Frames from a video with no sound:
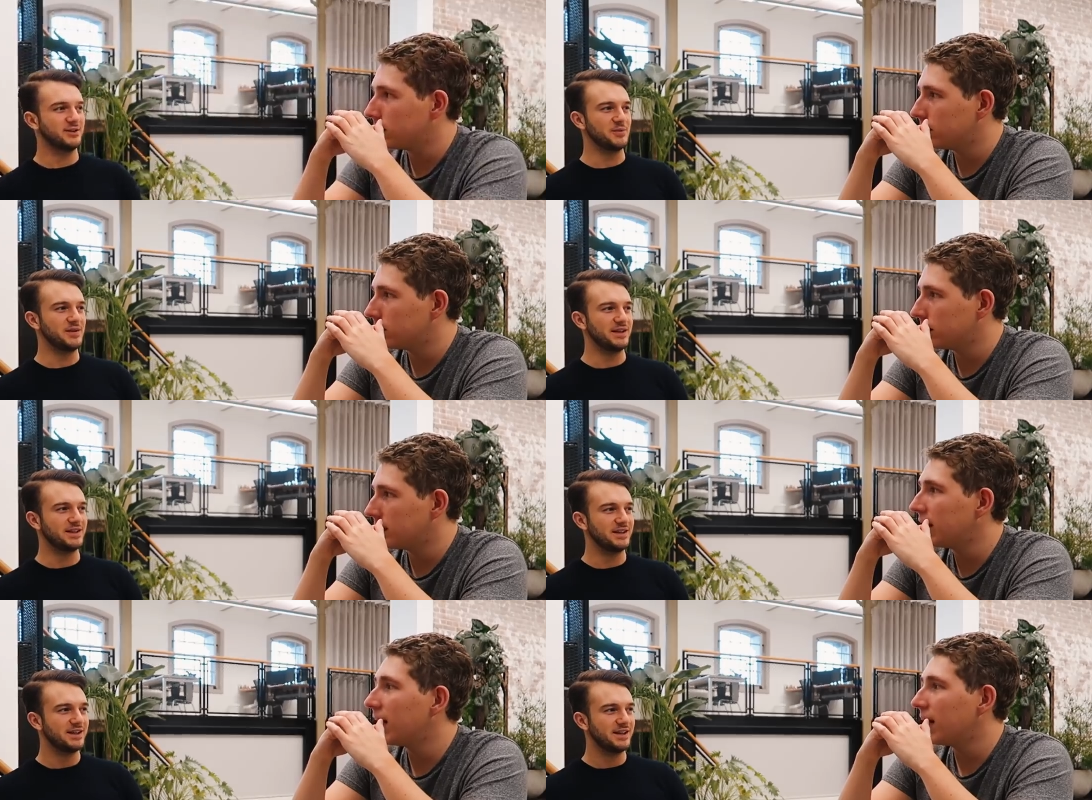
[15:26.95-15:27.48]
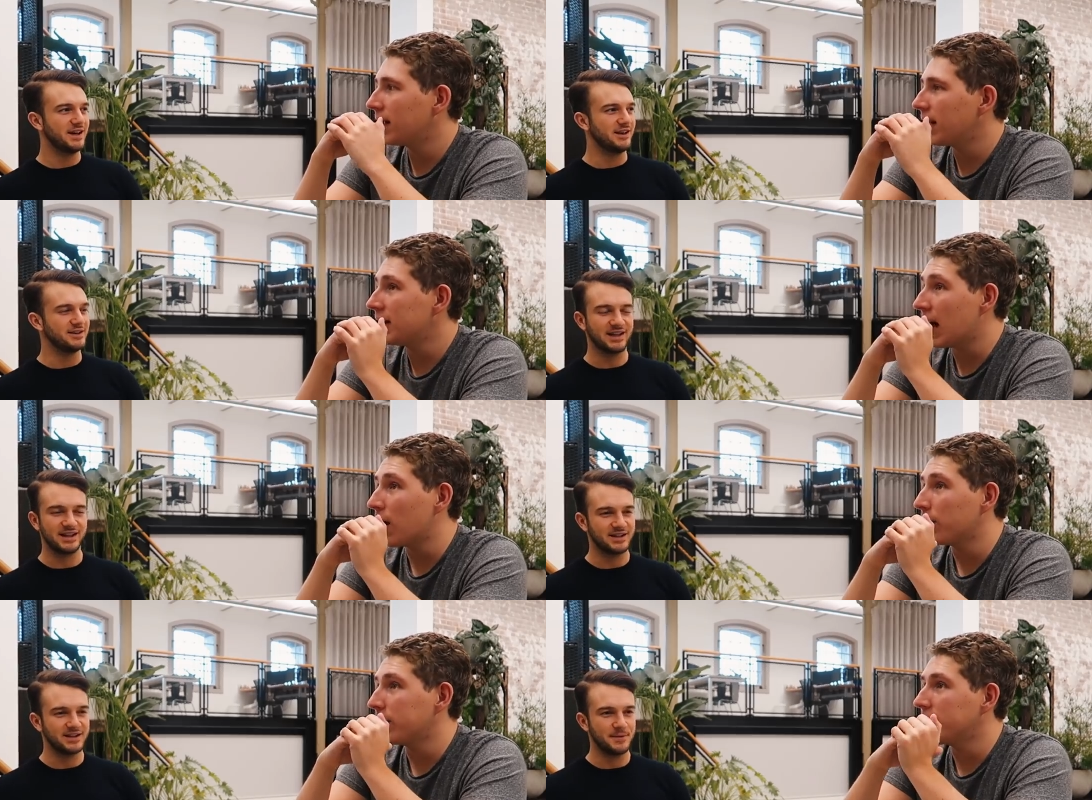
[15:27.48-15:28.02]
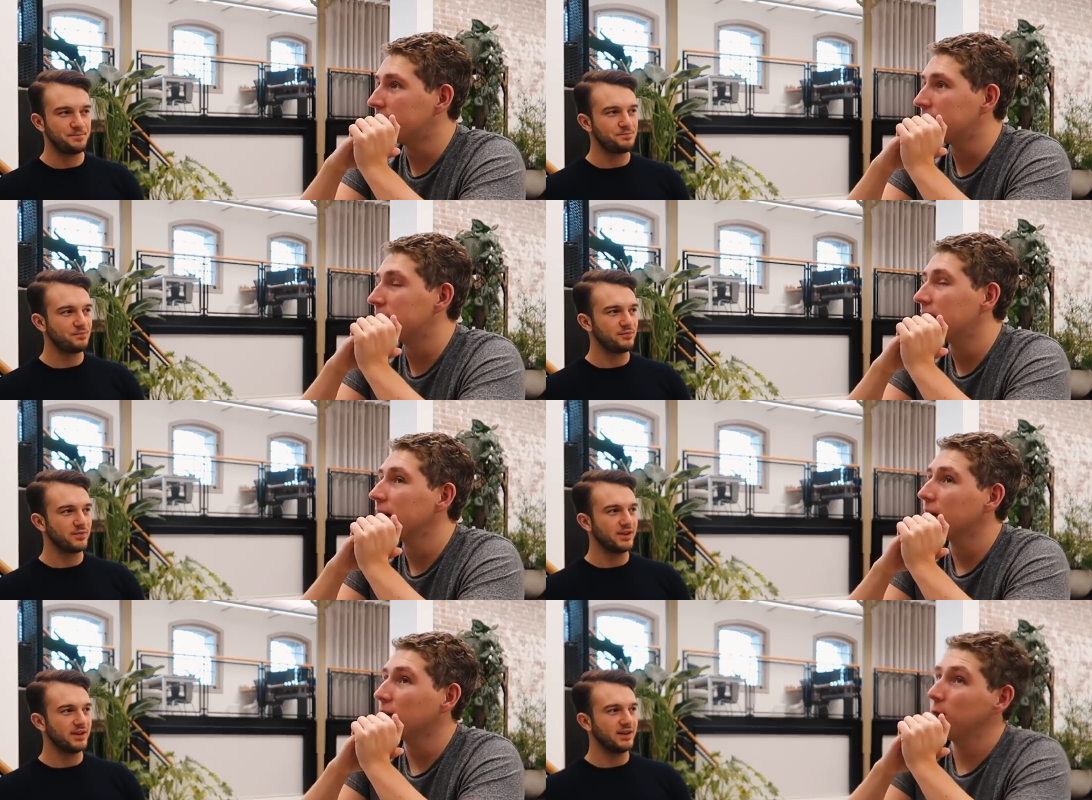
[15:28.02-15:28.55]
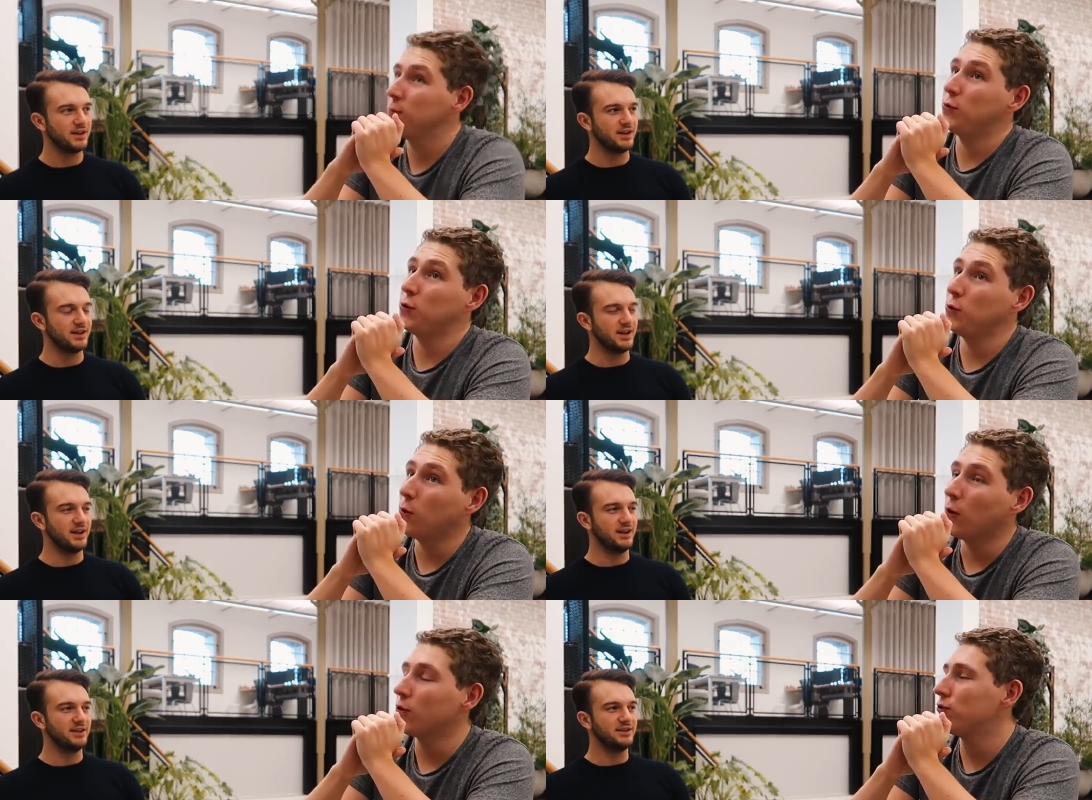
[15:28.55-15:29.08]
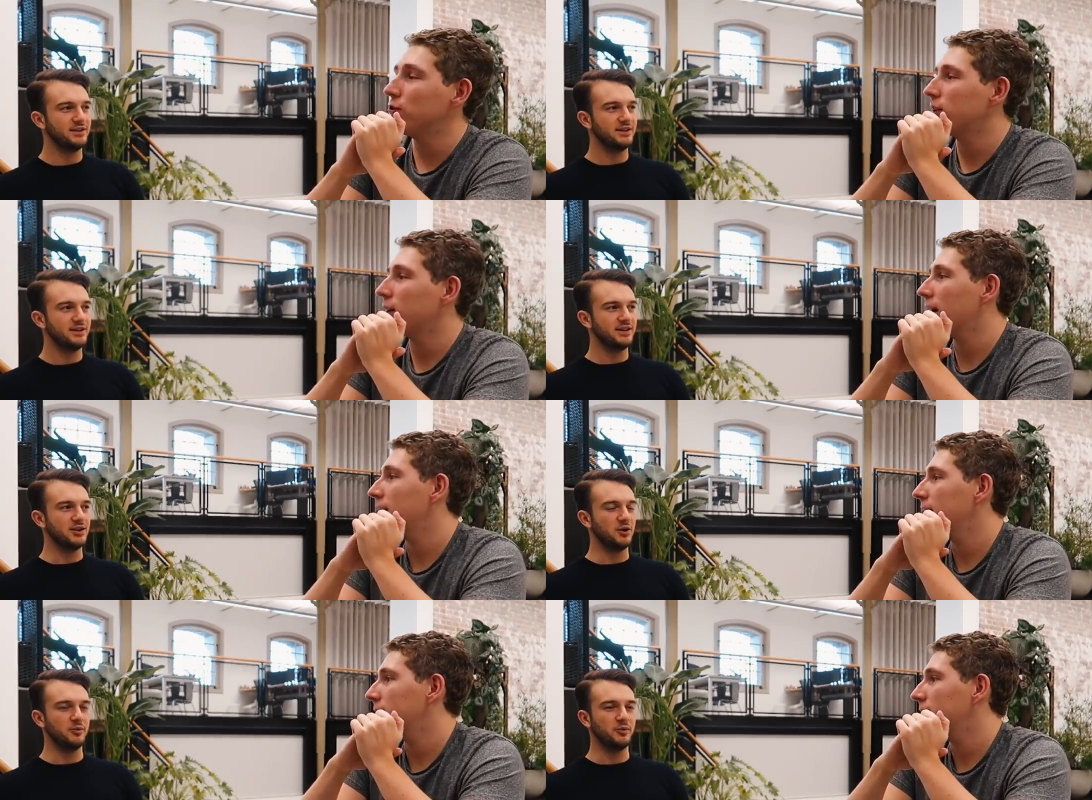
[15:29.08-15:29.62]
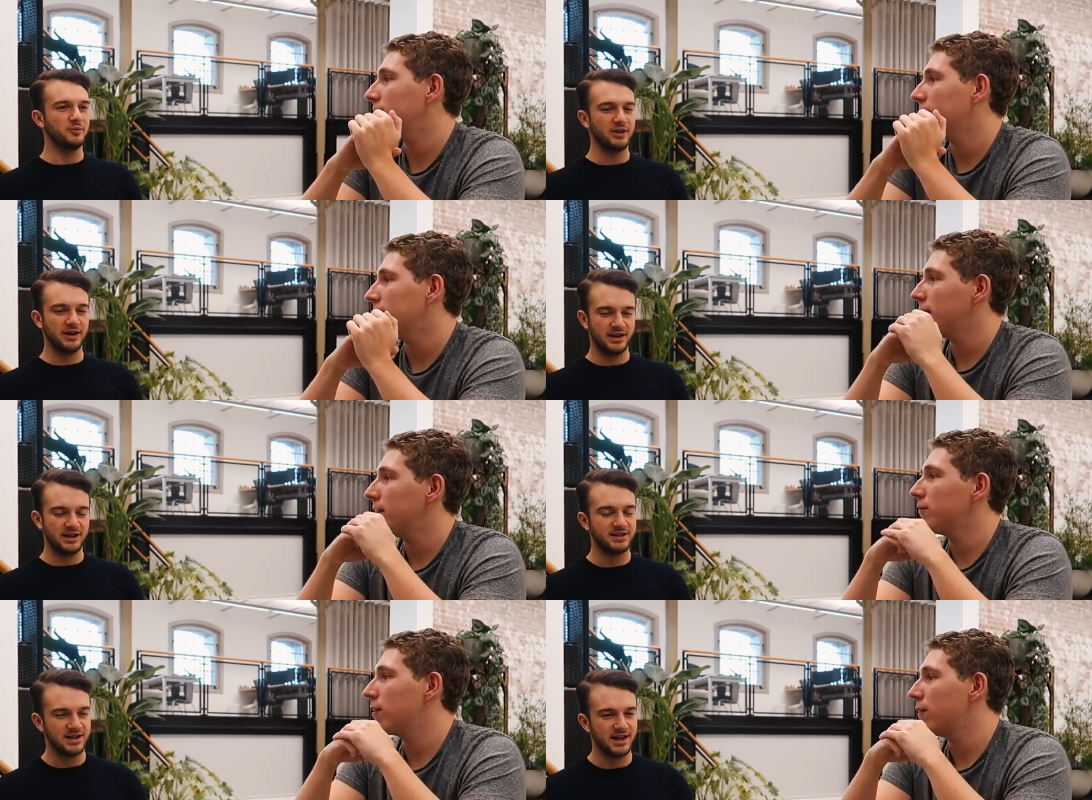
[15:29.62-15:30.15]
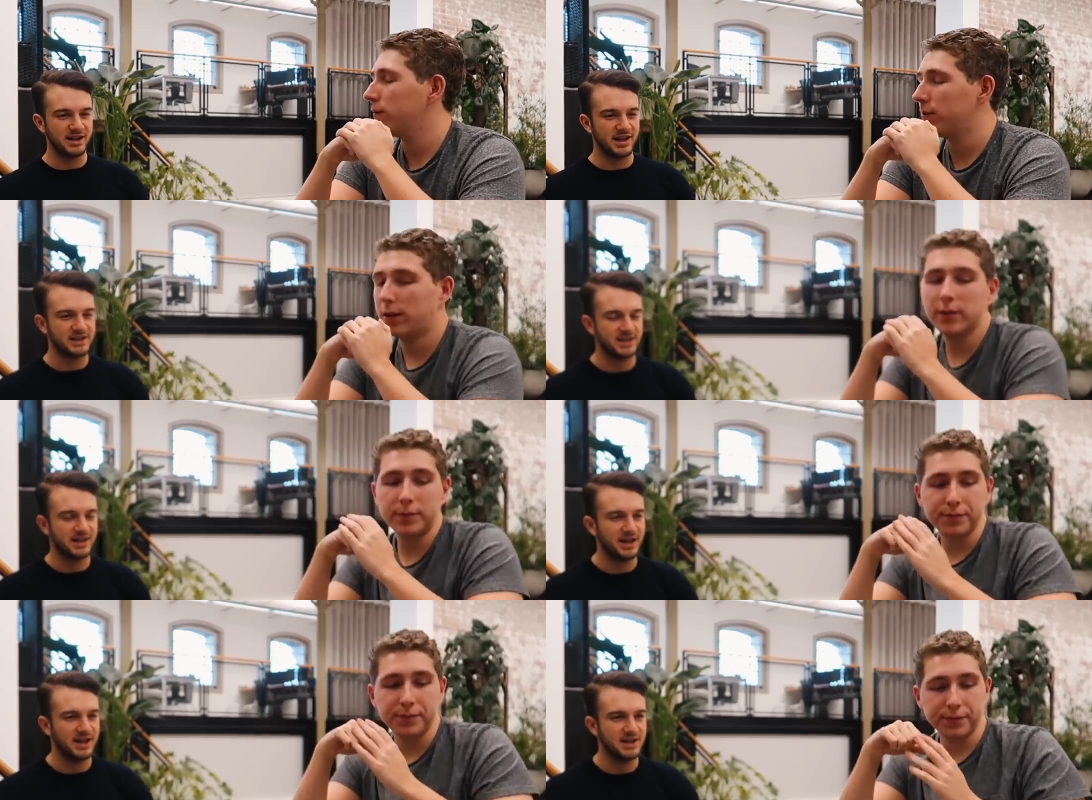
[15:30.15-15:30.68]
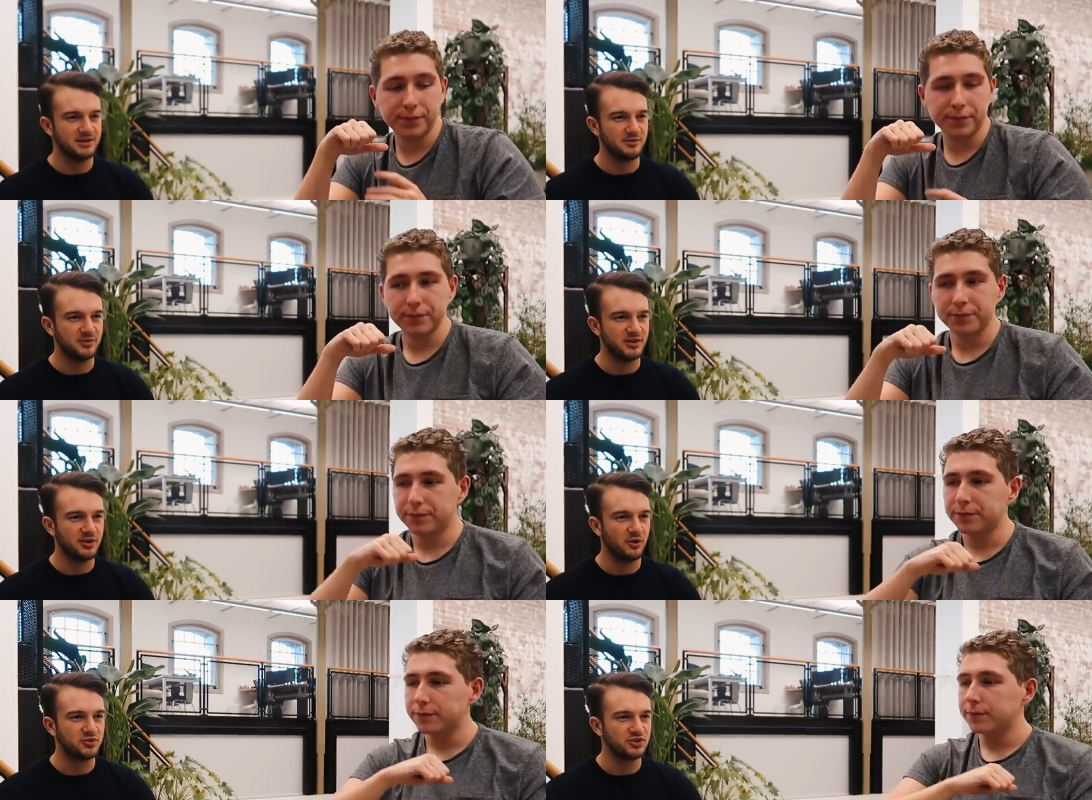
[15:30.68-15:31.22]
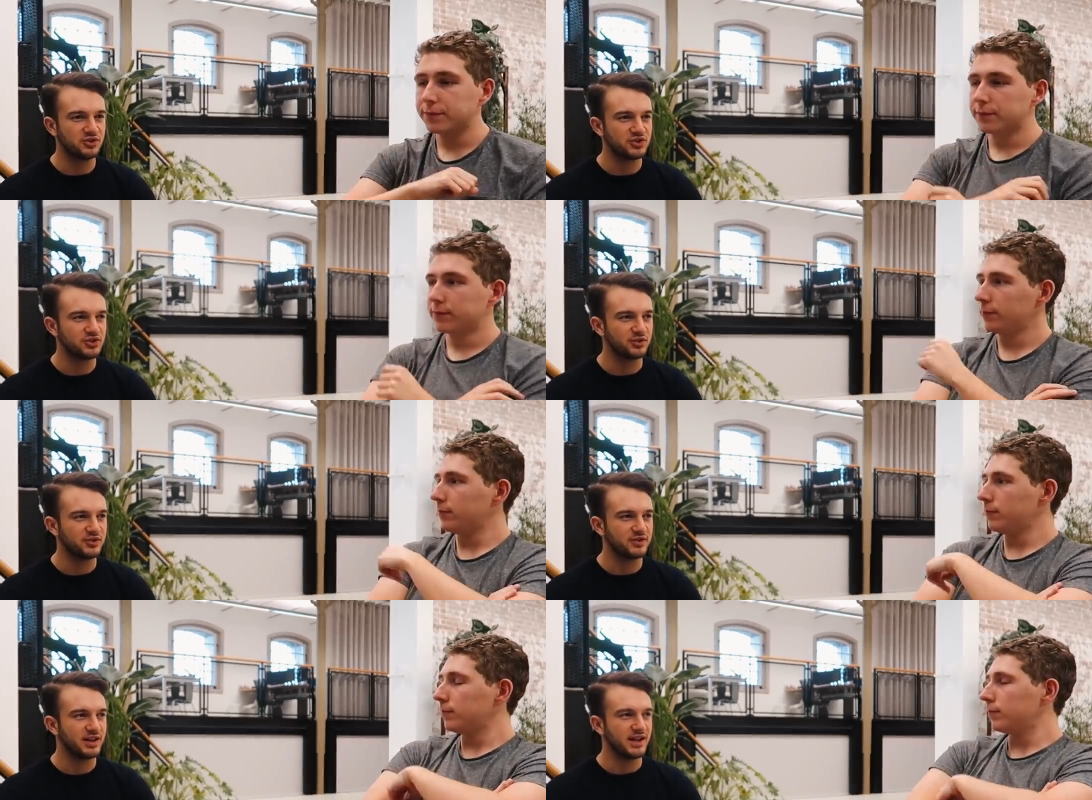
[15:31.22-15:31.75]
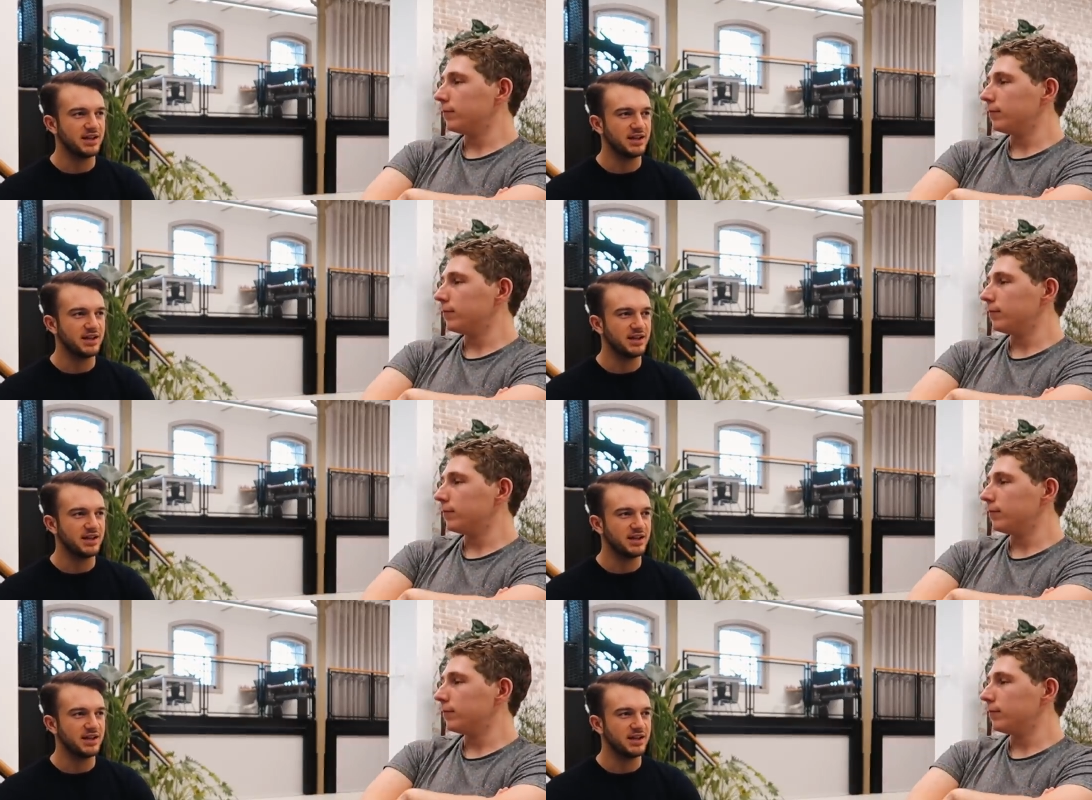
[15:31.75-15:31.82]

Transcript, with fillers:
Speaker 1: You know what I mean? Yeah, yeah. now like, we need to take home 200k yeah, no, we, year in revenue. That's it. Like we don't just sort of